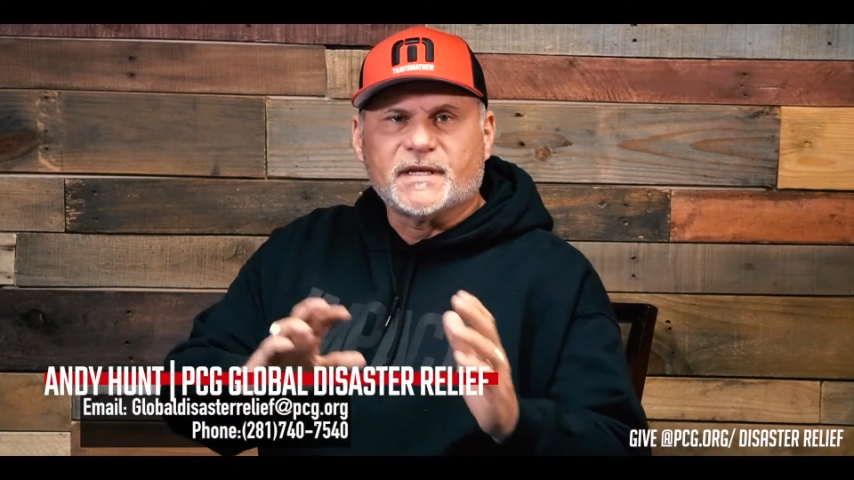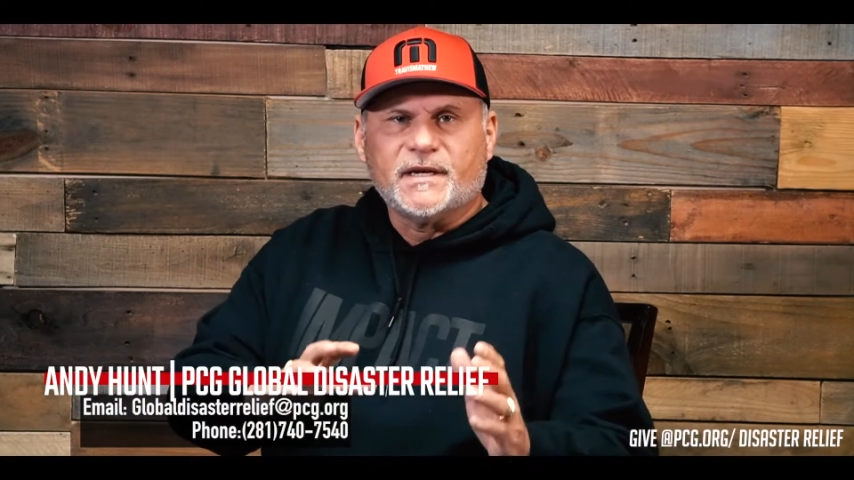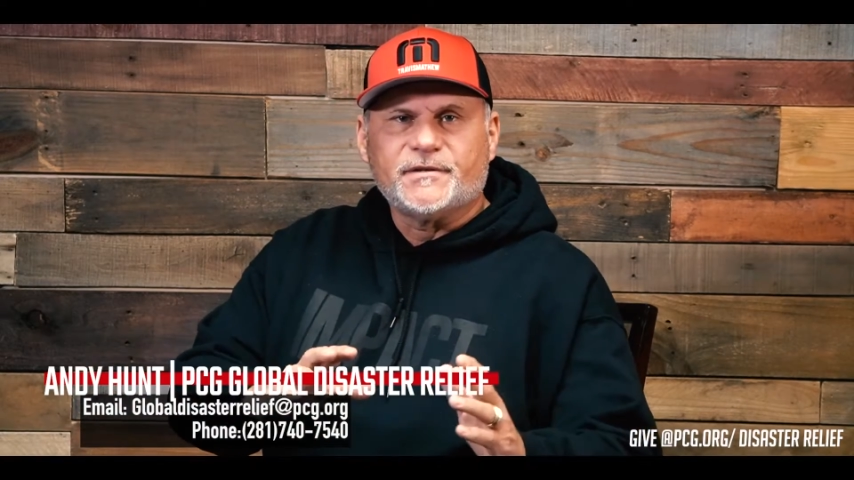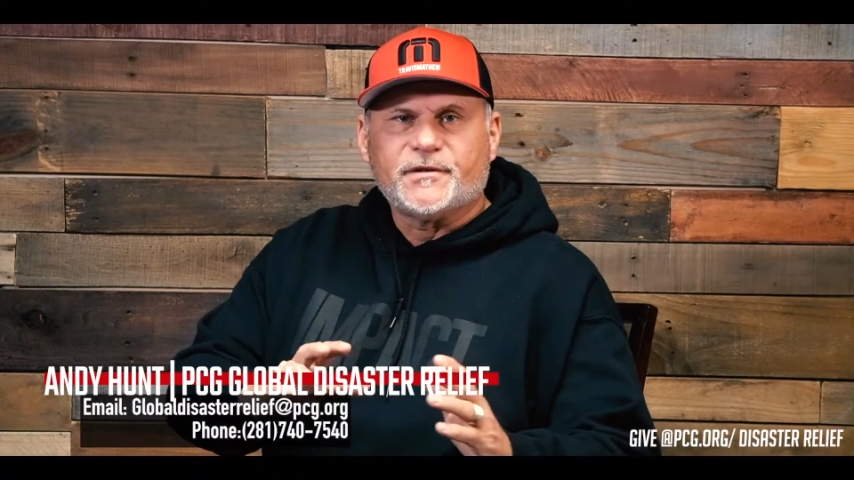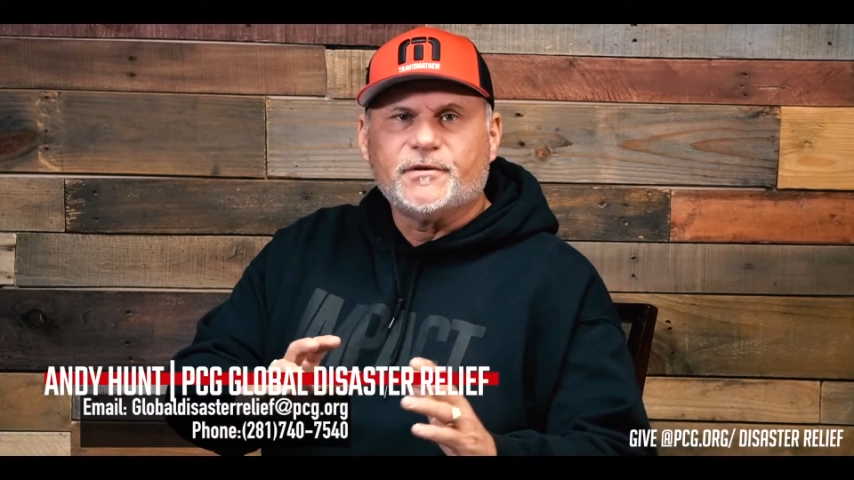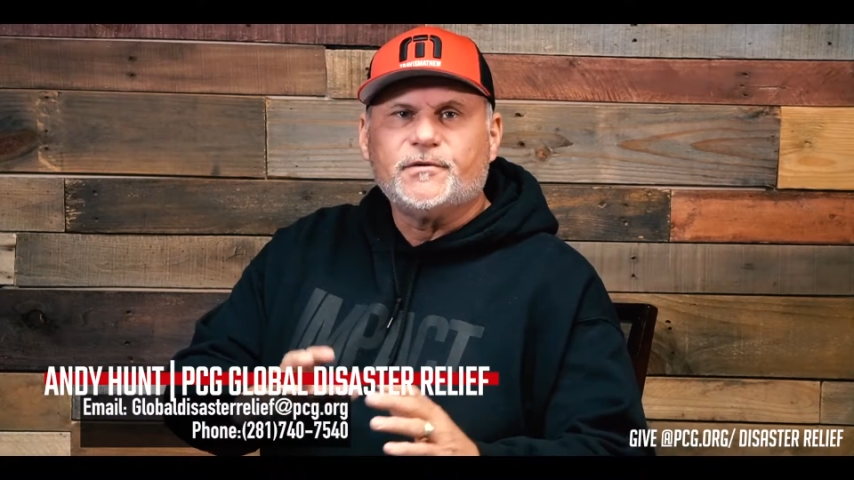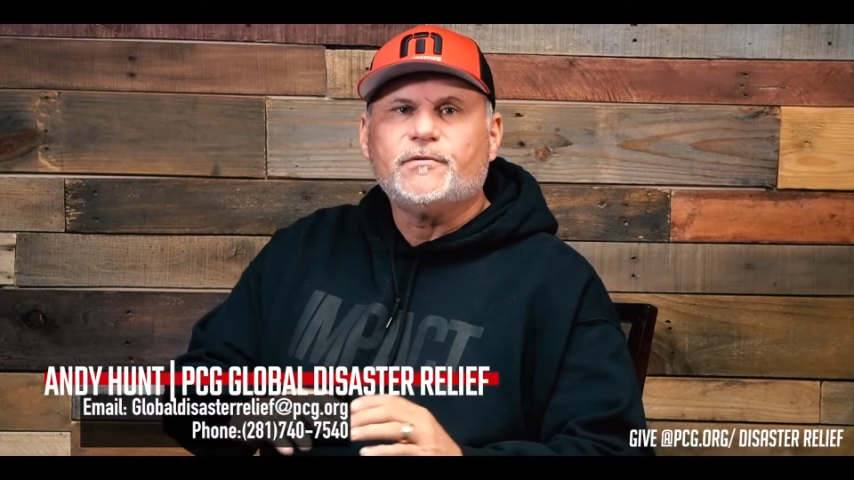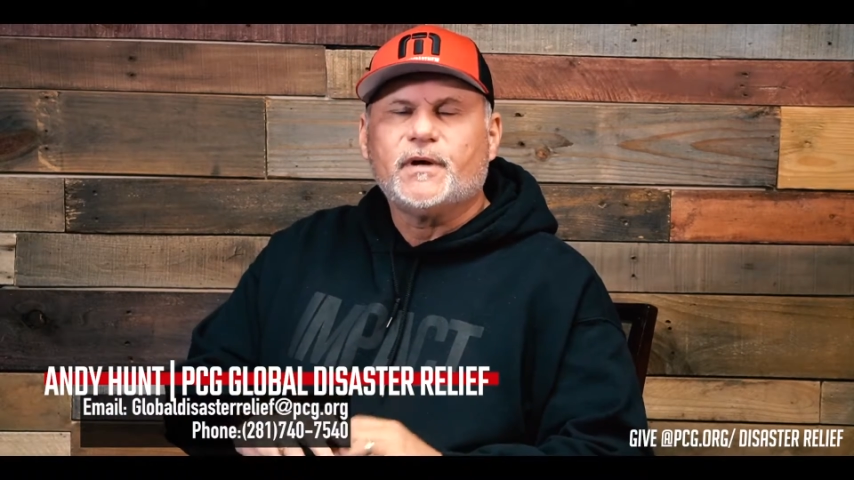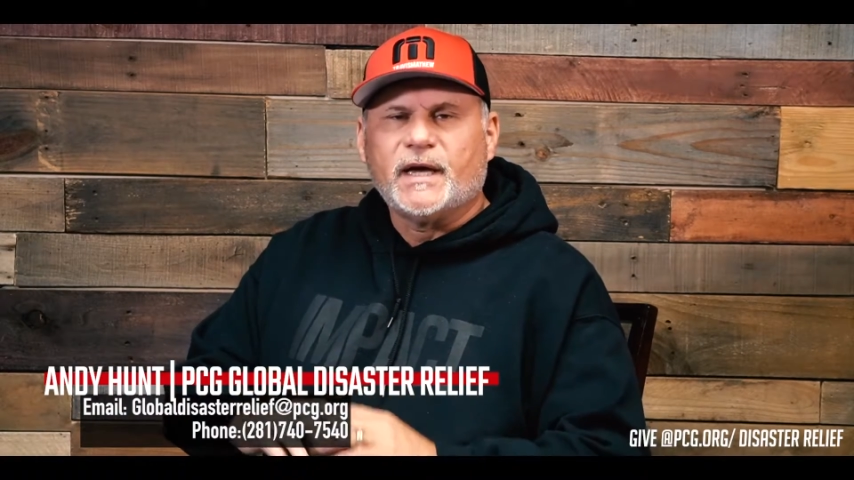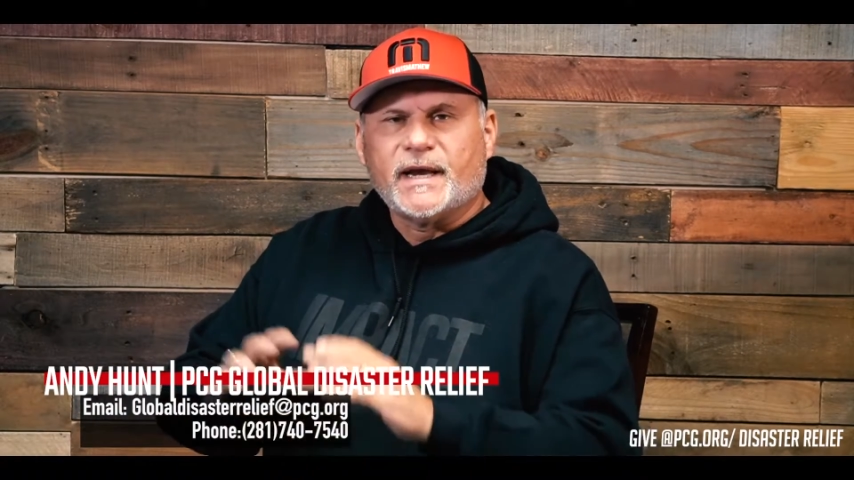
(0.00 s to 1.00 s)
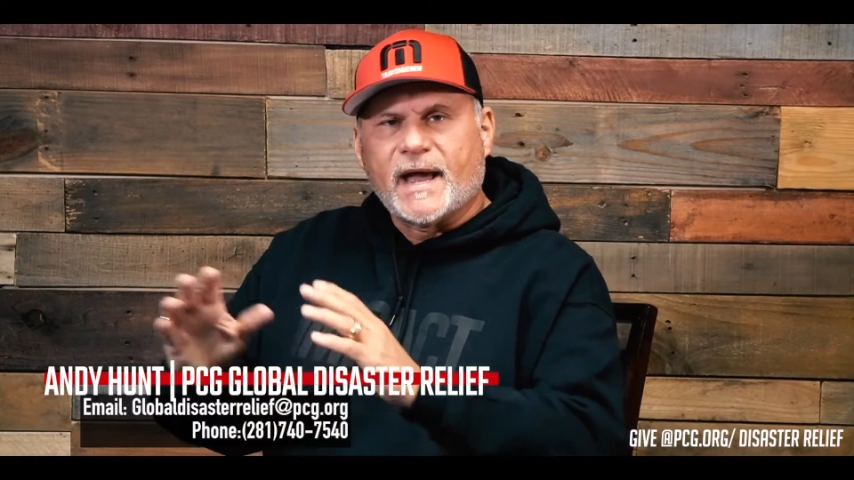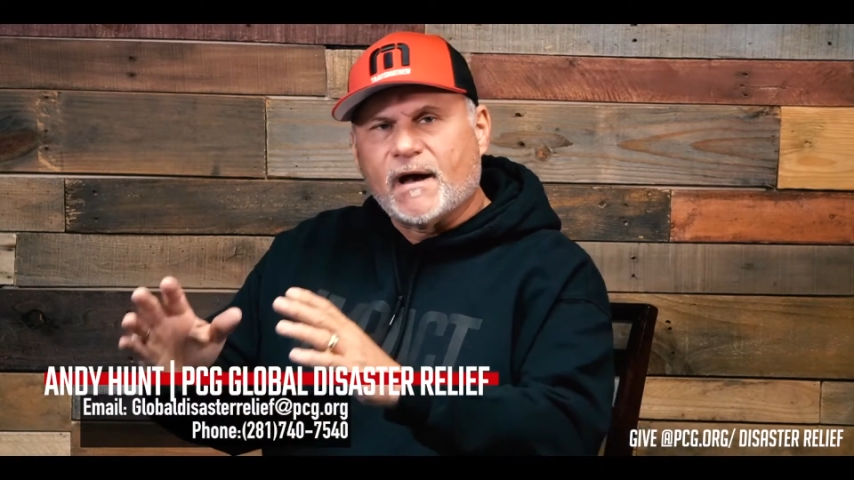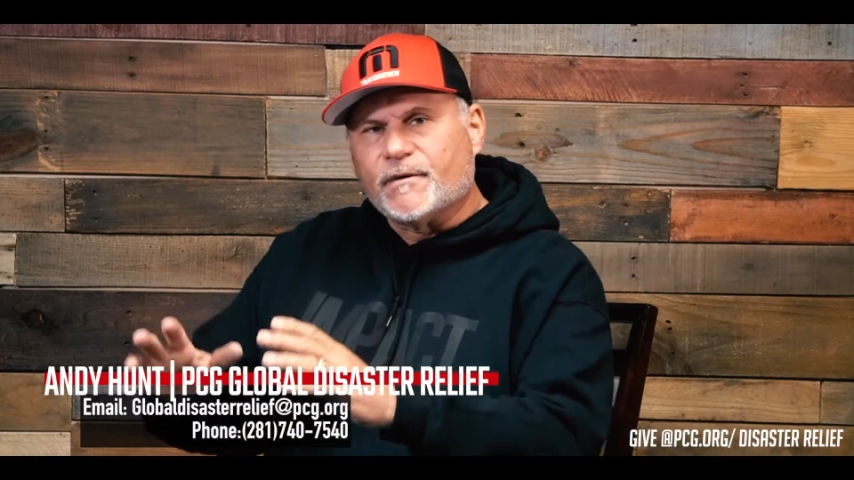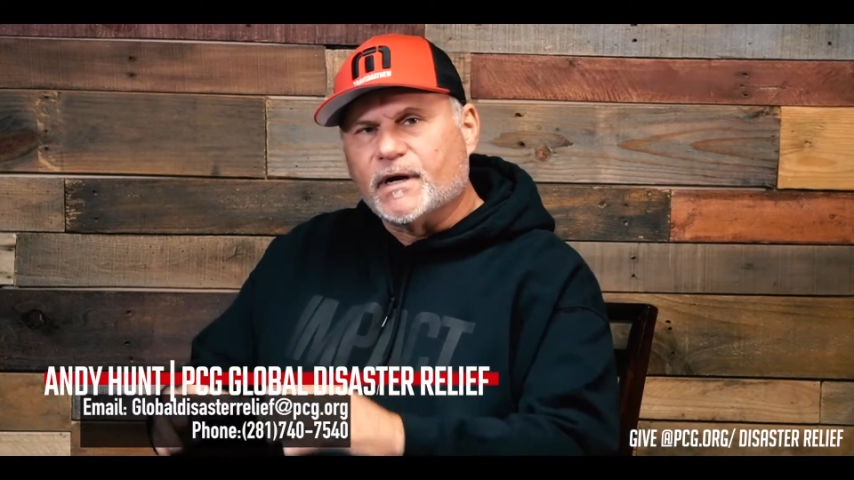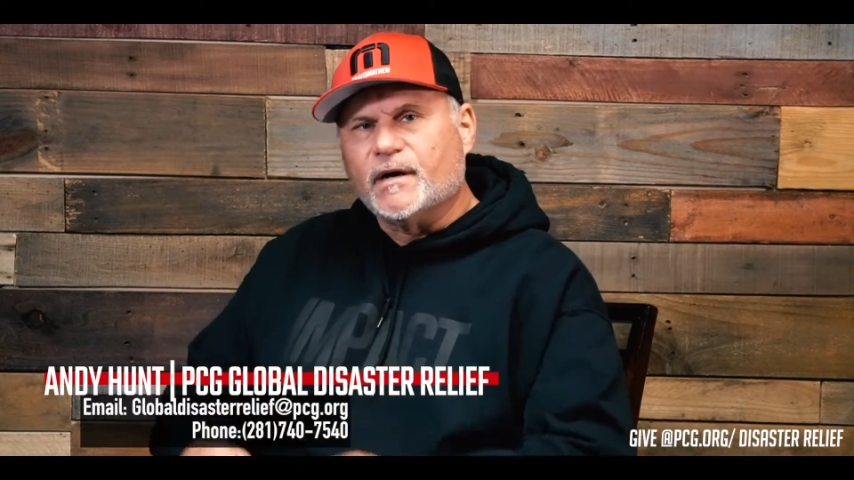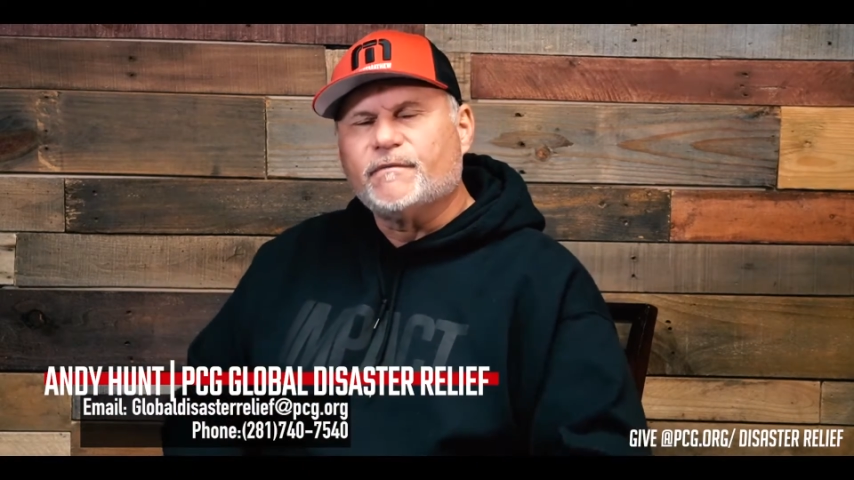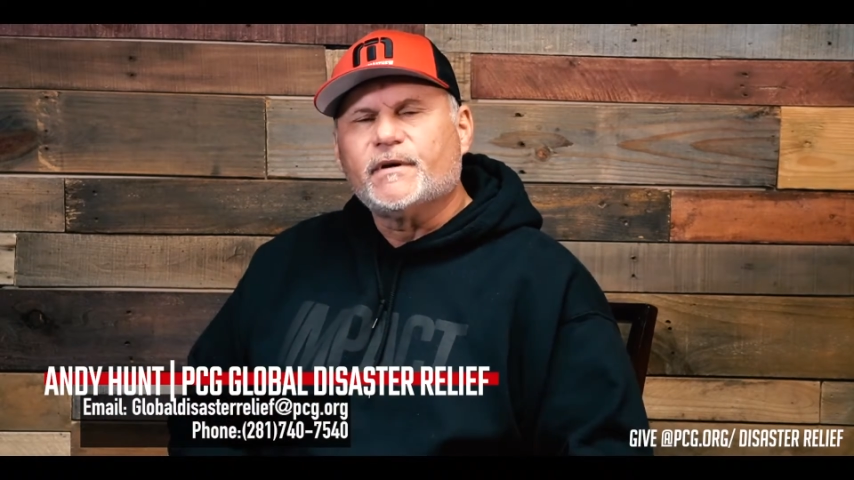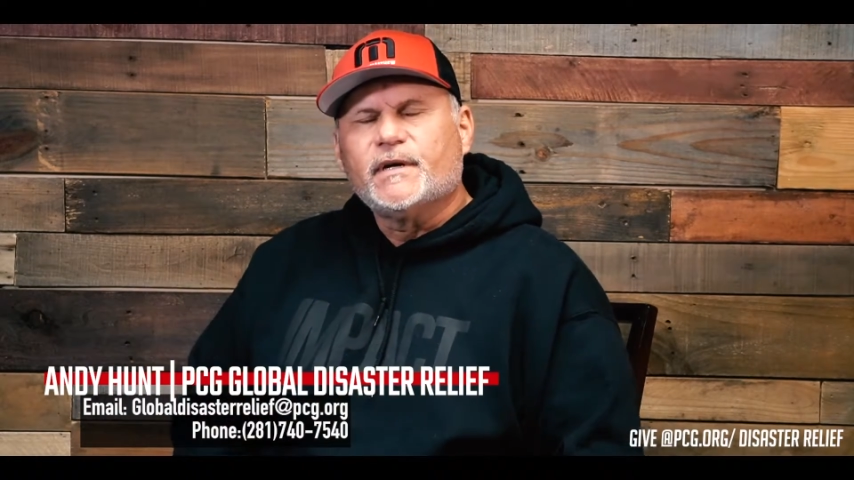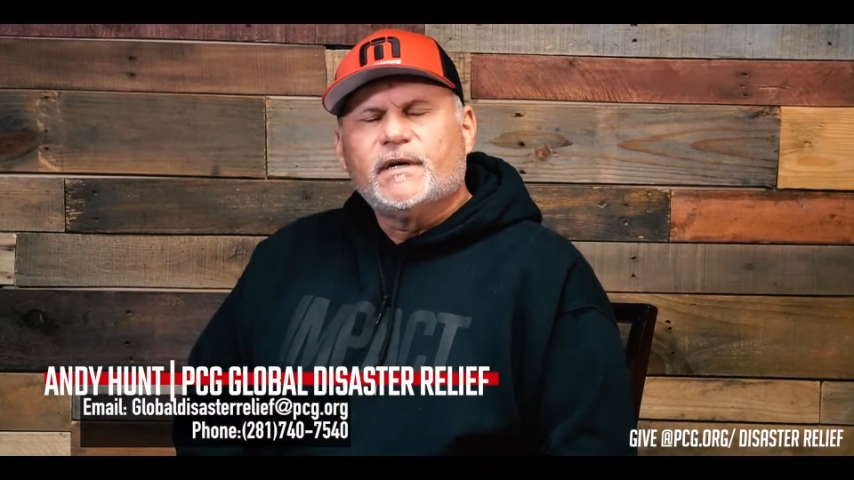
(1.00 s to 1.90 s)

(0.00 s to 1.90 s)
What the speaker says: into and out of